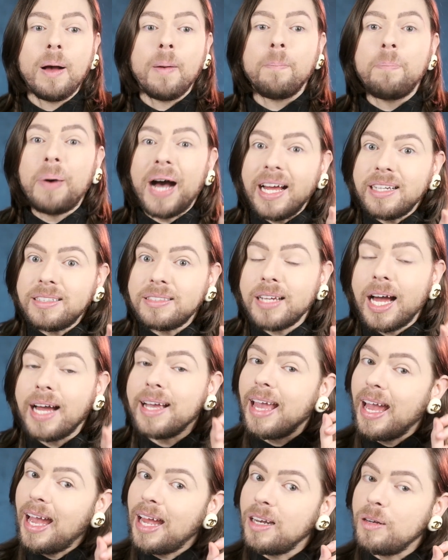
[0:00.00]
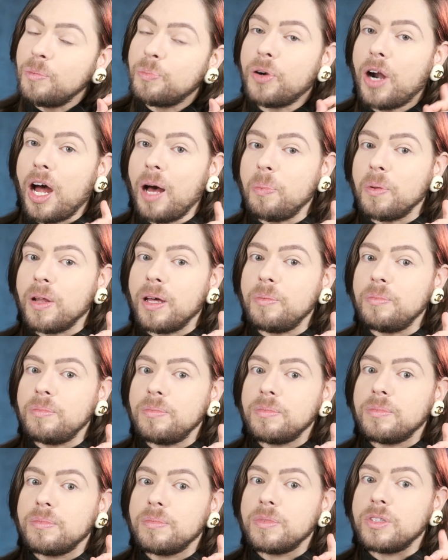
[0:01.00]
But again, problem,
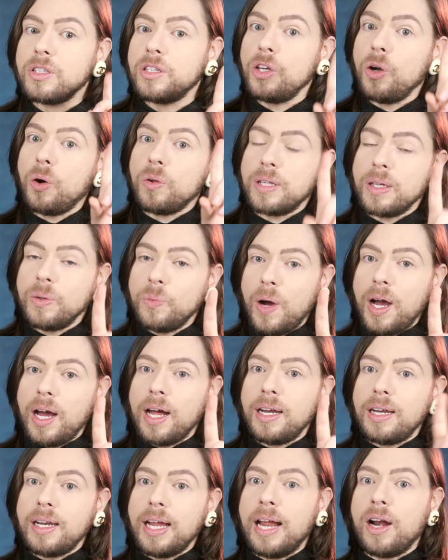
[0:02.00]
the only one